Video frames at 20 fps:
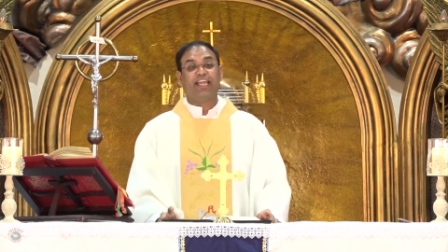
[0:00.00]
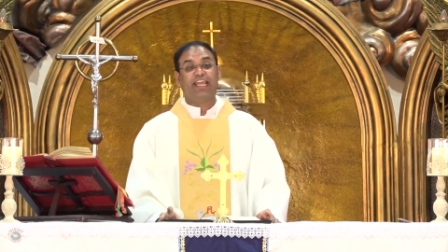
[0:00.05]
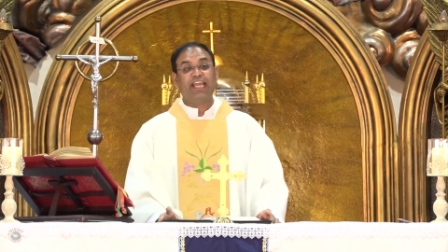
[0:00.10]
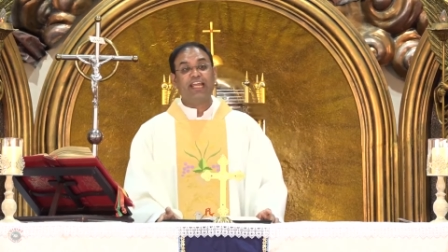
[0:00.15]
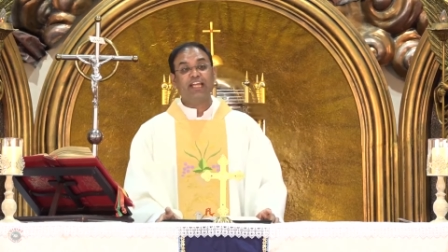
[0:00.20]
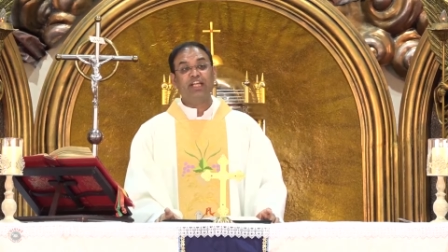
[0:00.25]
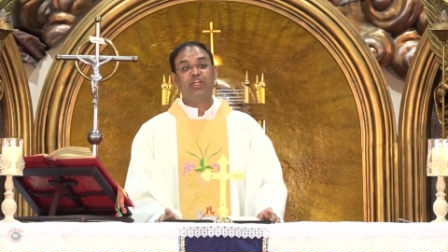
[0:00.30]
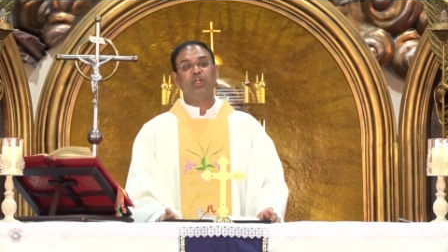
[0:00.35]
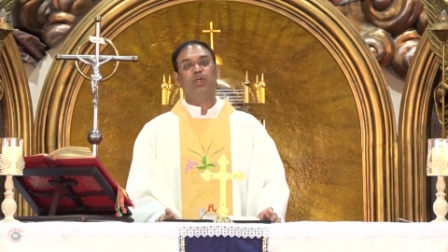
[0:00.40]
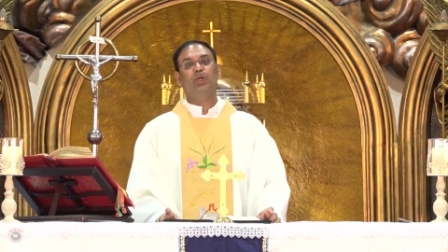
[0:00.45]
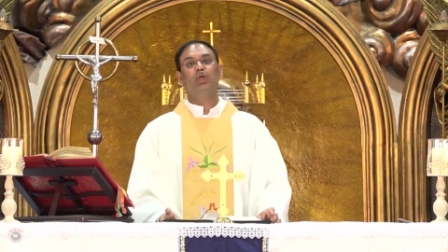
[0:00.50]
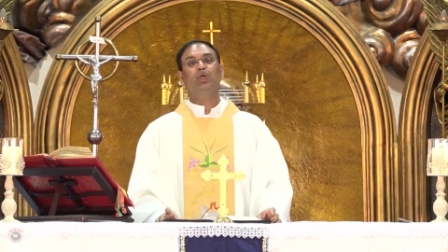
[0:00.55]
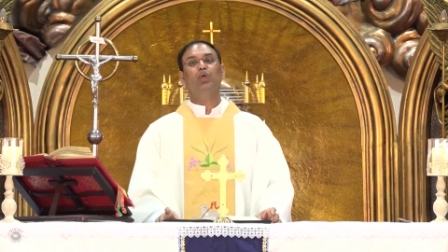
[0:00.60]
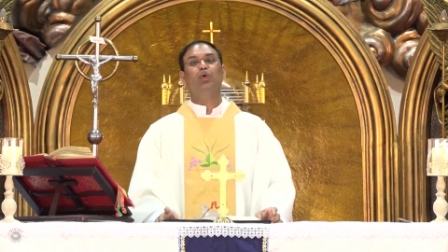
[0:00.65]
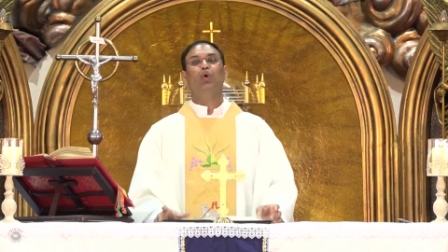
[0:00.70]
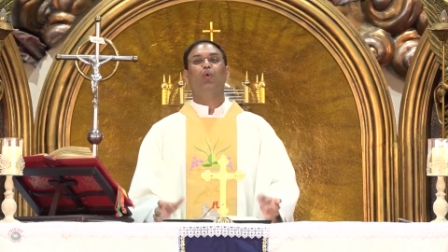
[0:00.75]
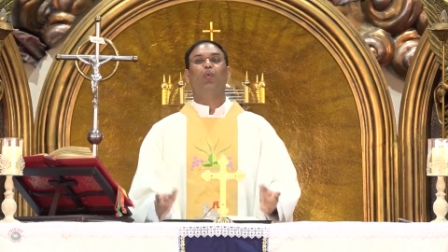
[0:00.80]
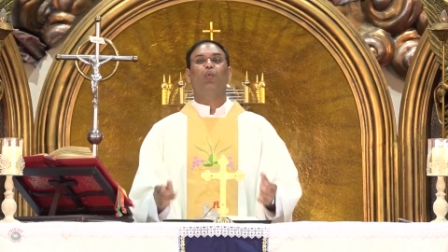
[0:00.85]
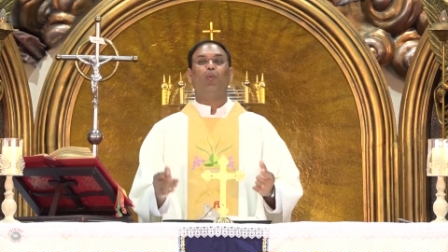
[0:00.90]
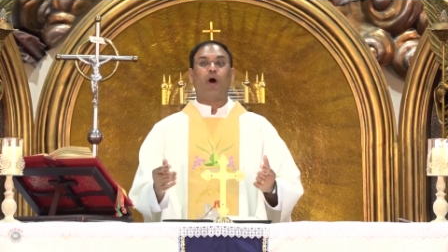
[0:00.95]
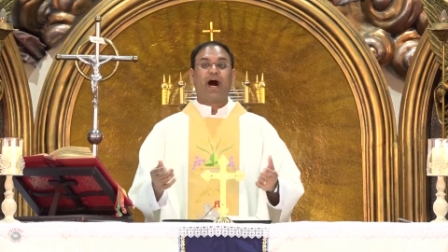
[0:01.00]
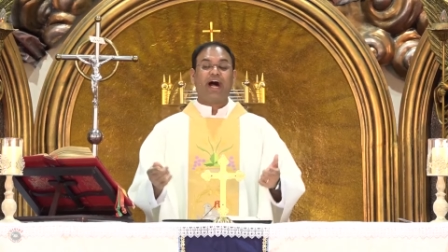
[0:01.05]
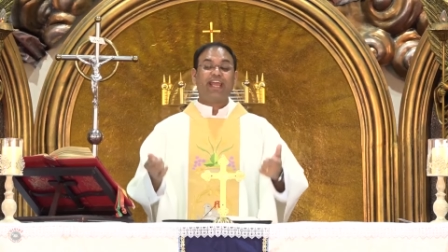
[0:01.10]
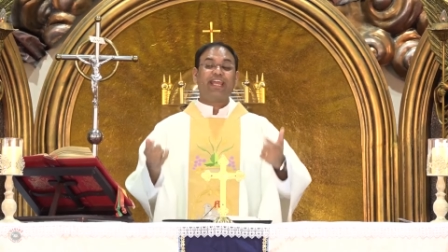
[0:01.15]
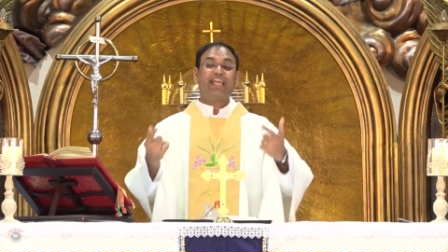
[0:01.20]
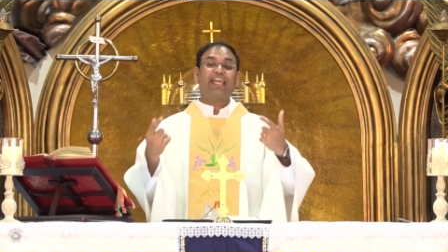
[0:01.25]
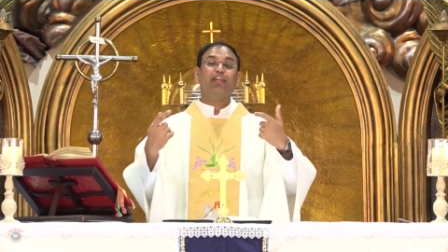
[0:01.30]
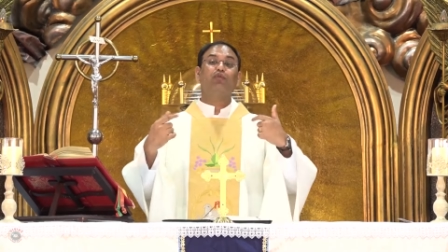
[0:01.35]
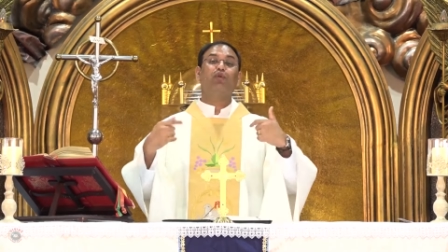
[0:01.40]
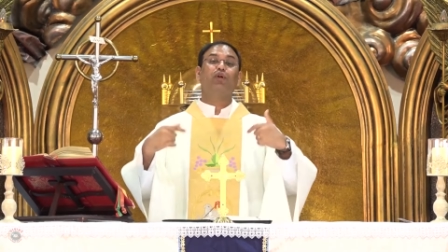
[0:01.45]
He knew
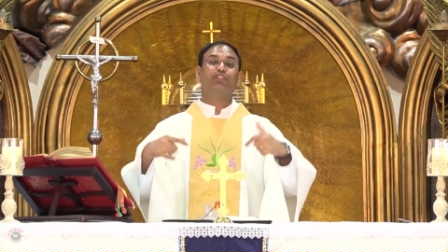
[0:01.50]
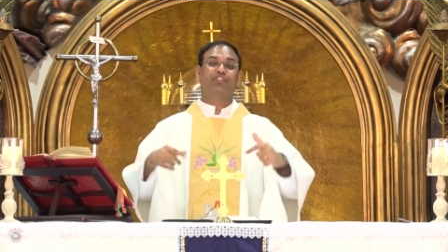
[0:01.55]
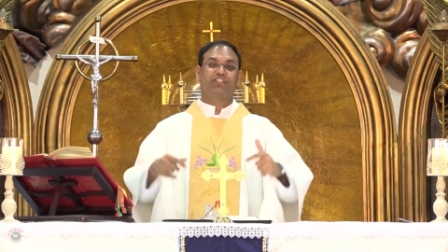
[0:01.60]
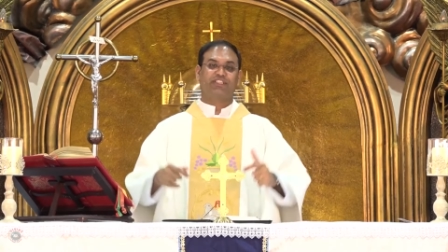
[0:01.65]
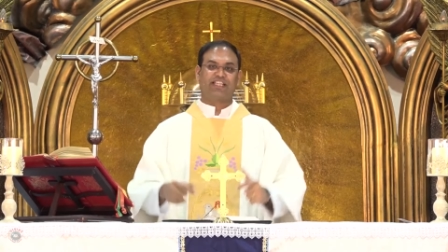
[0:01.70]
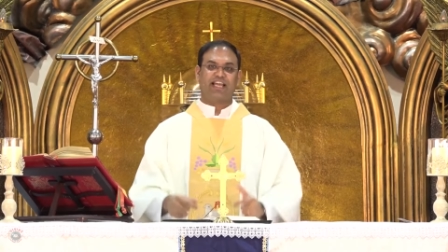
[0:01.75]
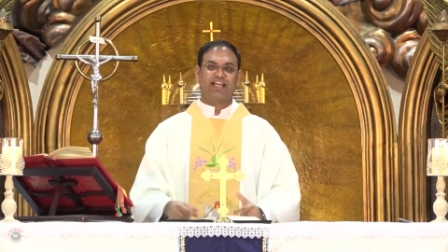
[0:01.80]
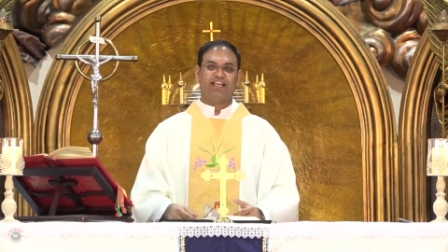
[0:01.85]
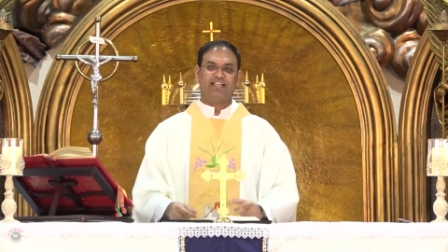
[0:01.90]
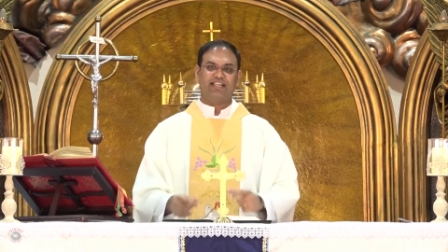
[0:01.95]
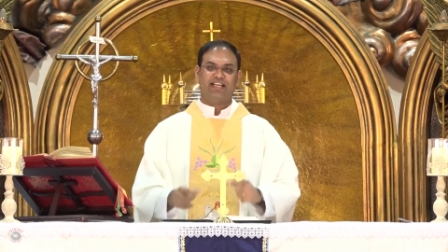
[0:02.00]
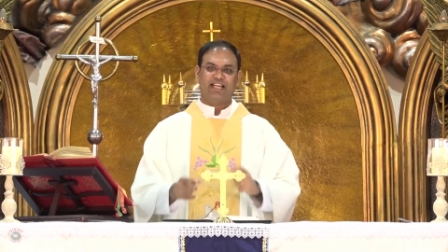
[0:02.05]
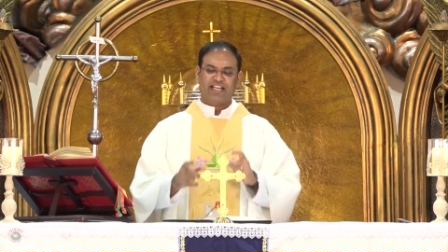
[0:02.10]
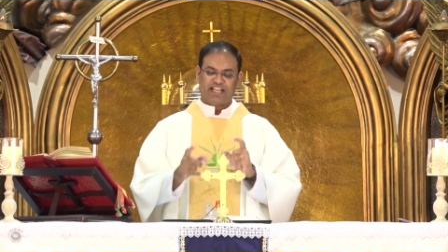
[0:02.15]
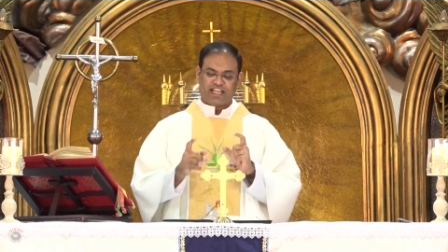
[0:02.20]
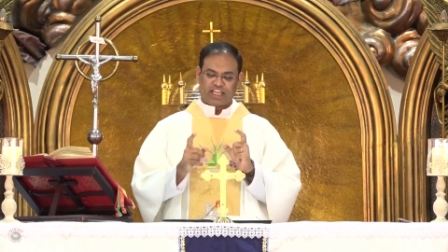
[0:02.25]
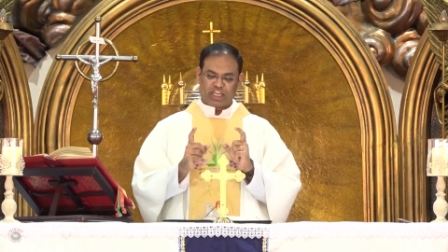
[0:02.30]
why he was sent.